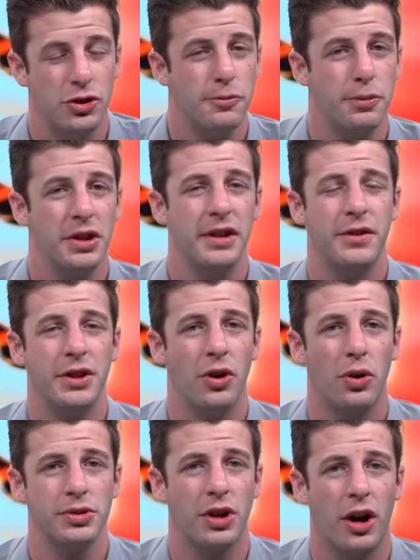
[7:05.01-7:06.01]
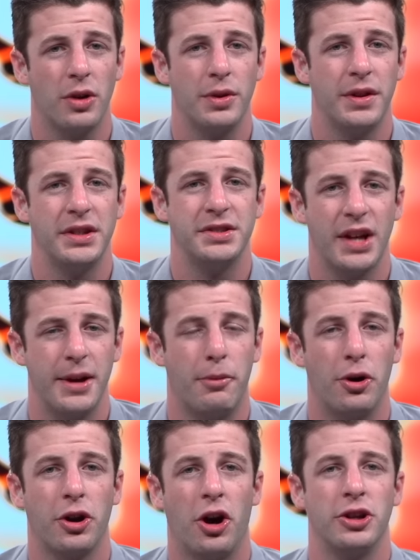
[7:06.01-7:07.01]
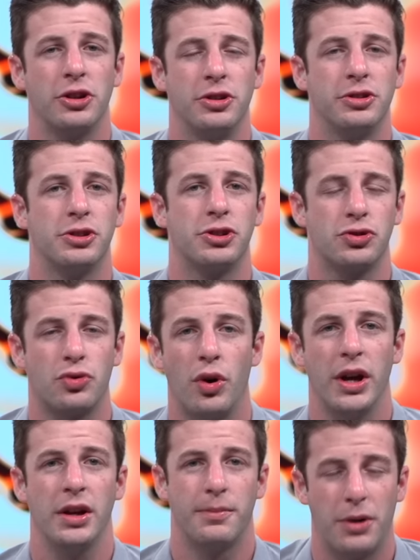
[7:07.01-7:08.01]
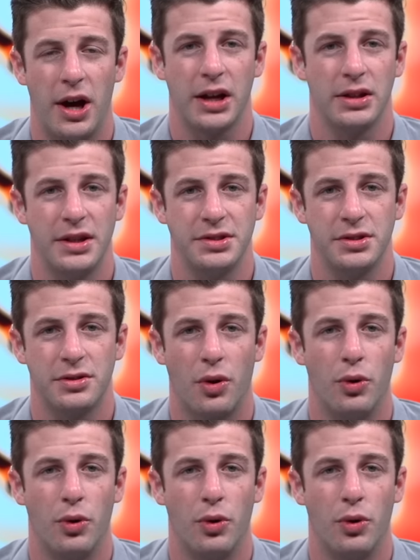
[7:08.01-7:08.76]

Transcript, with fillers: you believe in the old guard when they say Mark Hunt could destroy Brock Lesnar,